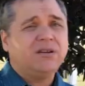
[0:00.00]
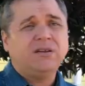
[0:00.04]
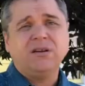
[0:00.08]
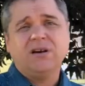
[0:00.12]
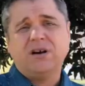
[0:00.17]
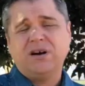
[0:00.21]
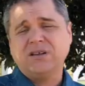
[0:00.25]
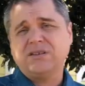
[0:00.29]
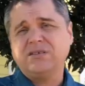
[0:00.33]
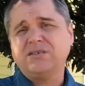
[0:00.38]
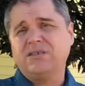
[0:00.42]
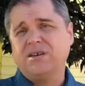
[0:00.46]

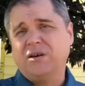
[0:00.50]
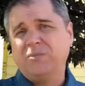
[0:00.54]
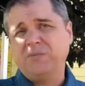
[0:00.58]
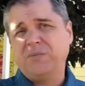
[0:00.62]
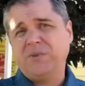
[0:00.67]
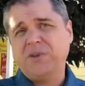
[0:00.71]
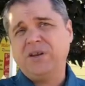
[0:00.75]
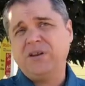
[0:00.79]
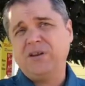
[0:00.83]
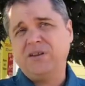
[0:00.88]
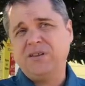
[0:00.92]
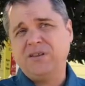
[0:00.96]
not
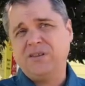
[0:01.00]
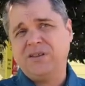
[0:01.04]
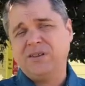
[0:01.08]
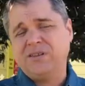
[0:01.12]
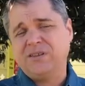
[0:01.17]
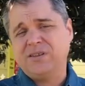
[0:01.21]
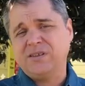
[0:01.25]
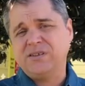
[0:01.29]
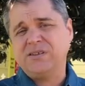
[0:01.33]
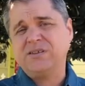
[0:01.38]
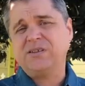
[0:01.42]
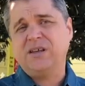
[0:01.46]
something
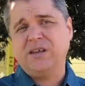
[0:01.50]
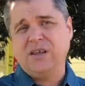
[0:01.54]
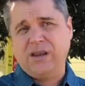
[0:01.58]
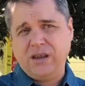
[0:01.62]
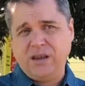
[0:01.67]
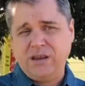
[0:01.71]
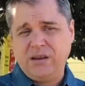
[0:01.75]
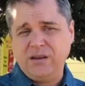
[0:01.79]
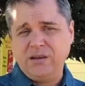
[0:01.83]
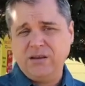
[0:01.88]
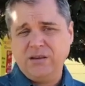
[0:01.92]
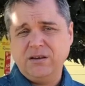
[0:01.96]
that the
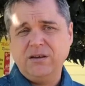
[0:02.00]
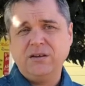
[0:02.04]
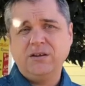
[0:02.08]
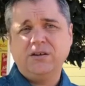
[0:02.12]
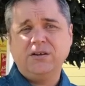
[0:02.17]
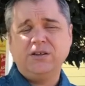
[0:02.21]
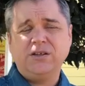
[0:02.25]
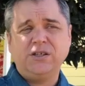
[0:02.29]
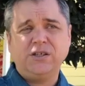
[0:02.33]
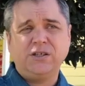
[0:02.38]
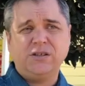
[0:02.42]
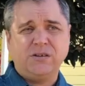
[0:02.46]
city
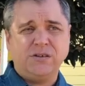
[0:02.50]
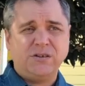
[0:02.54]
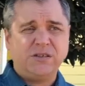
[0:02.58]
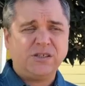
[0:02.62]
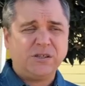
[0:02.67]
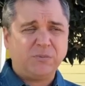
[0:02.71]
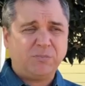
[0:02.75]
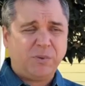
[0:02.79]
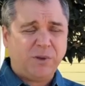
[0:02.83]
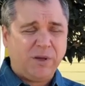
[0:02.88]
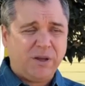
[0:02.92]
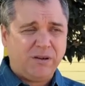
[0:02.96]
should
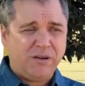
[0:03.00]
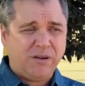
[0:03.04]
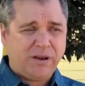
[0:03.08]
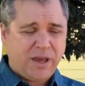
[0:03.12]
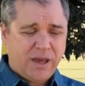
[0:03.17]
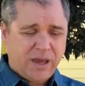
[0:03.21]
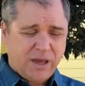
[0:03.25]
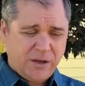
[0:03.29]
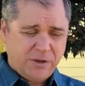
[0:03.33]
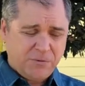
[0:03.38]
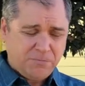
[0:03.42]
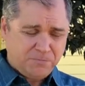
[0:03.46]

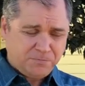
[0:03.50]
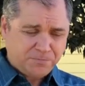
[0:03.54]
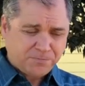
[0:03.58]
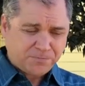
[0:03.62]
spearhead.